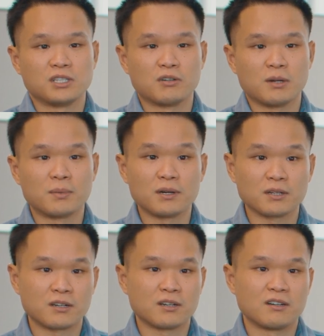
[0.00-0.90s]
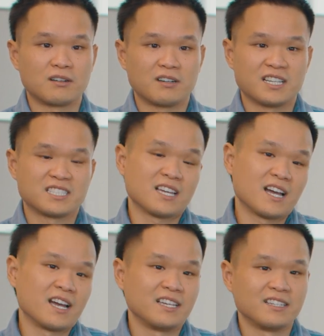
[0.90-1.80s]
a burger, a
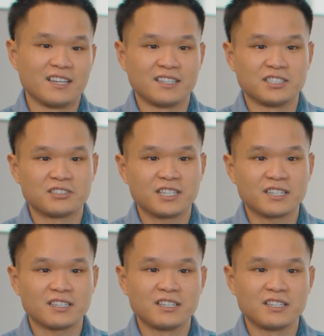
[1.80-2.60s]
side, and a drink,